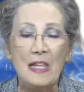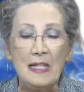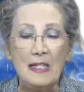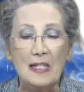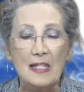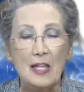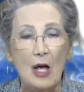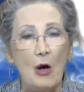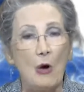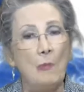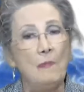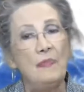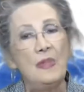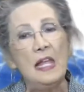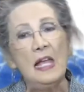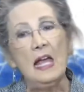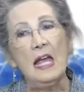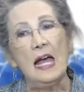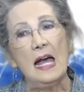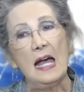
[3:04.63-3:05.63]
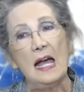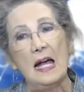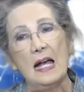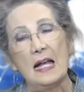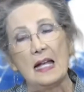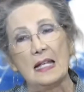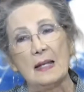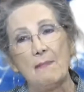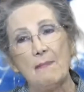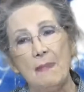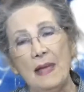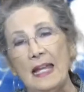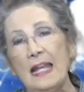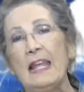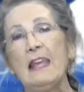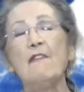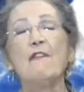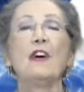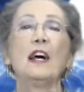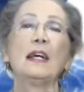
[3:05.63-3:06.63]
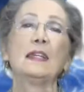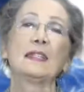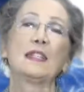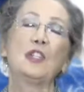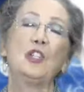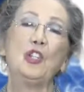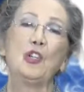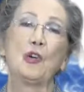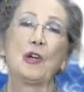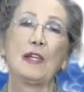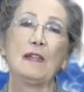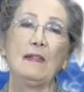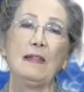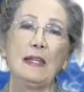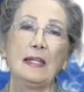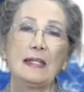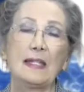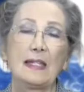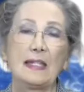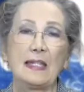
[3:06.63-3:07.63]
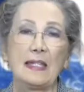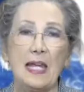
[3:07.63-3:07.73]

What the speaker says: So many of us during this